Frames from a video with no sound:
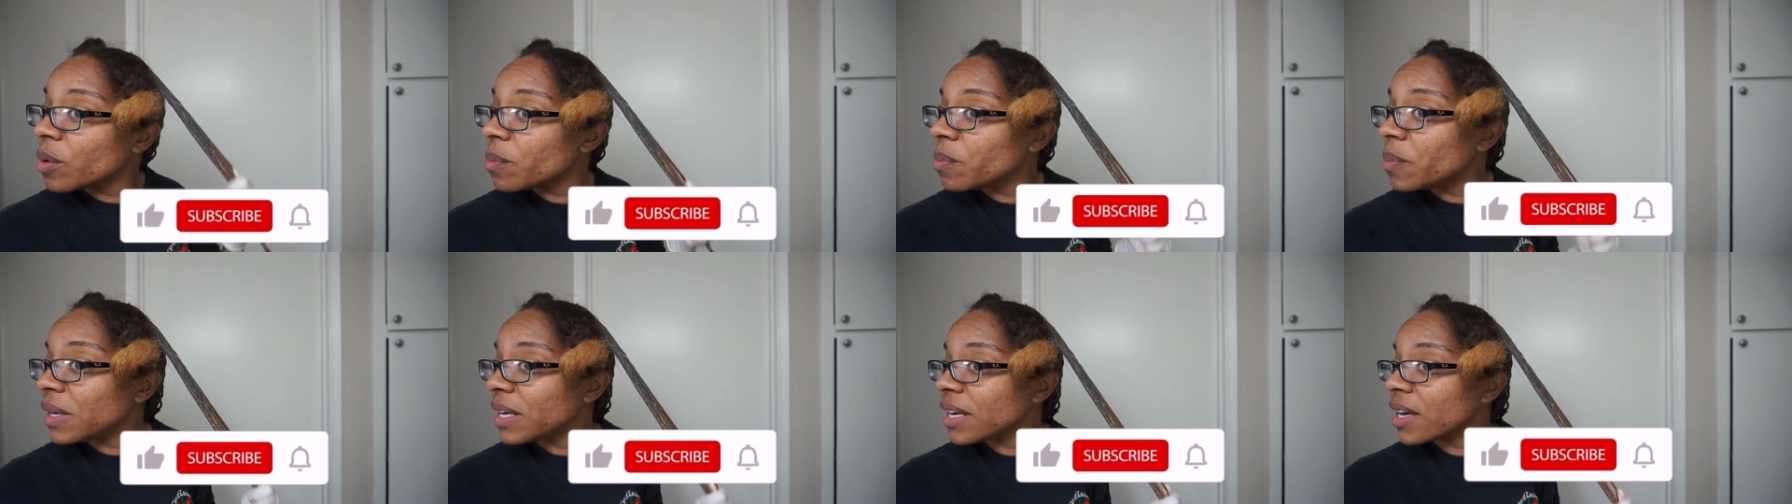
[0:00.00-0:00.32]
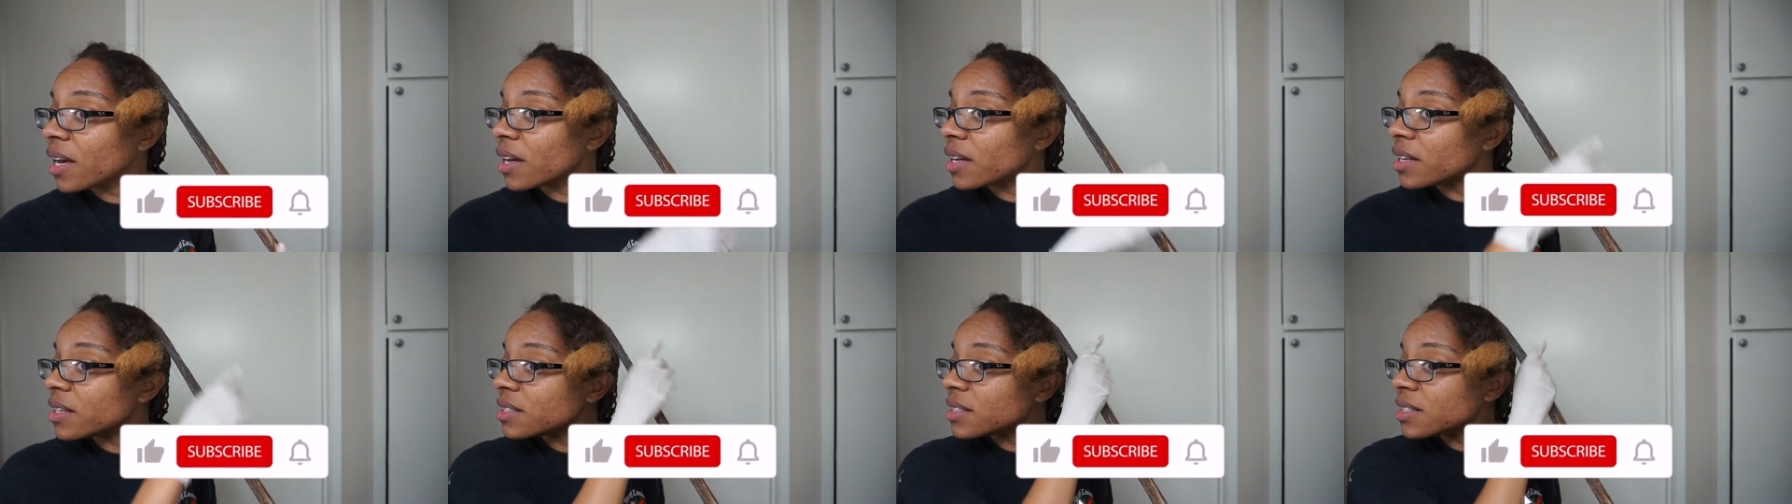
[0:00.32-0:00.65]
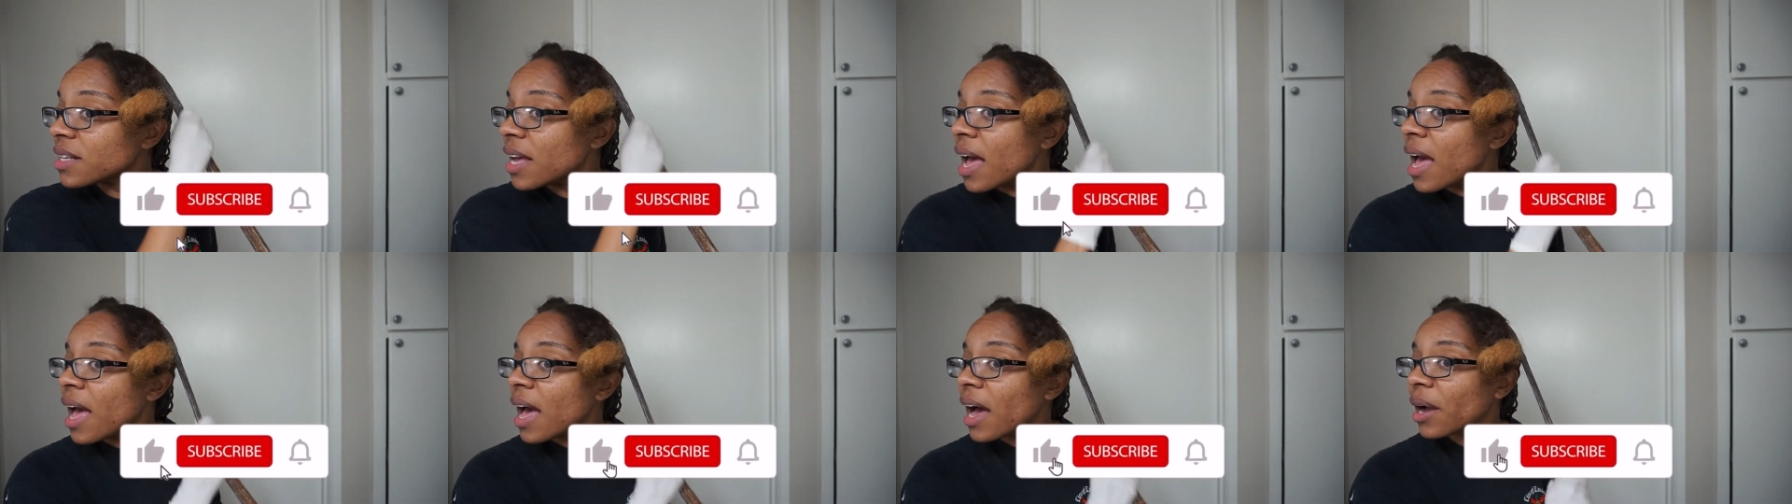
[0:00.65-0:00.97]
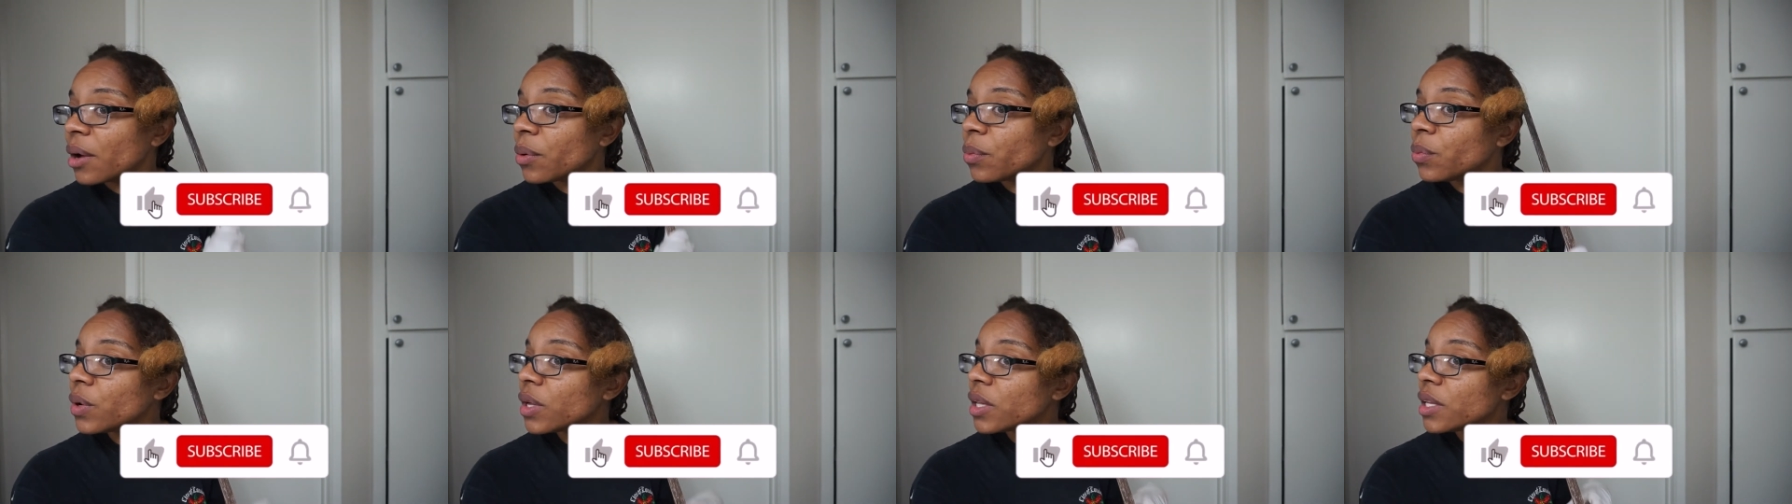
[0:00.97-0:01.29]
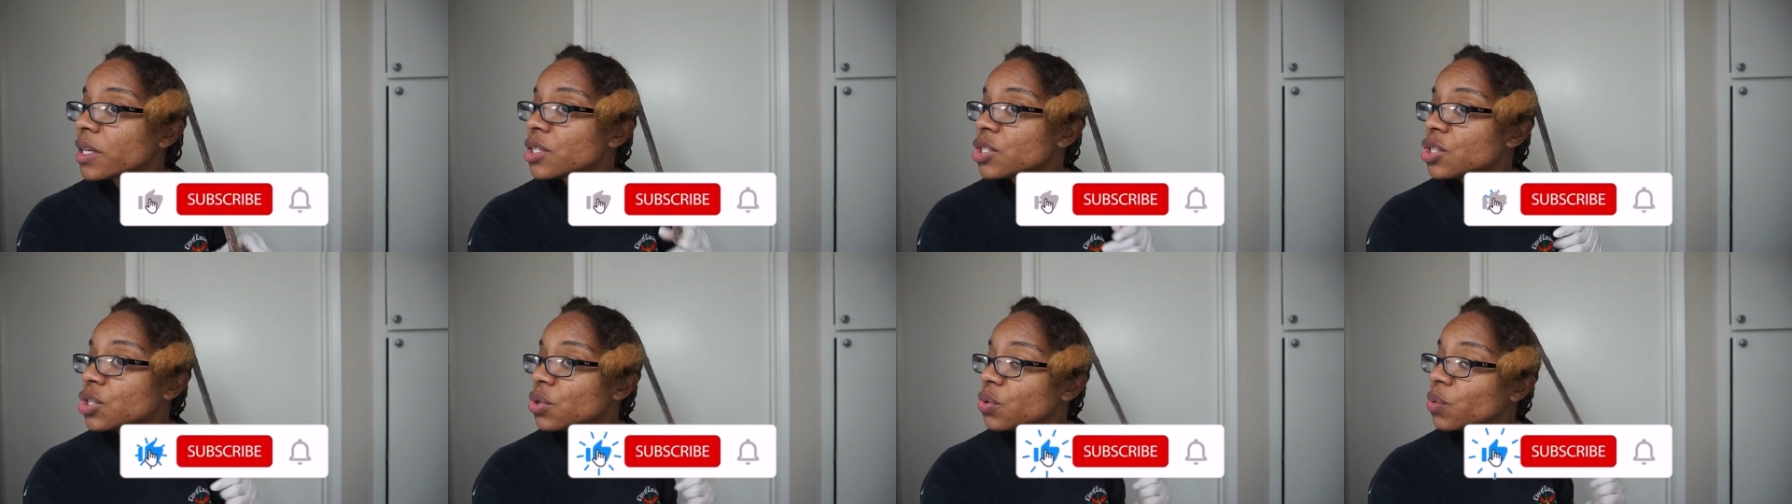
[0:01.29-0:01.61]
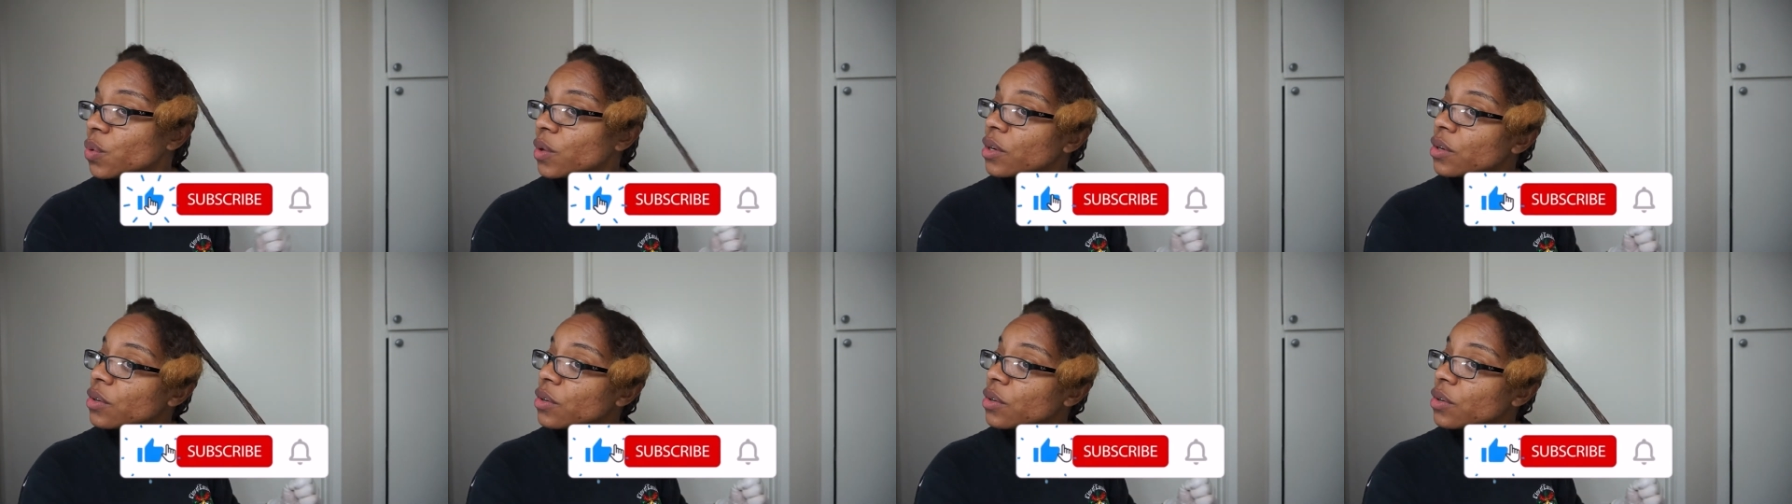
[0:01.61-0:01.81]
because I really do want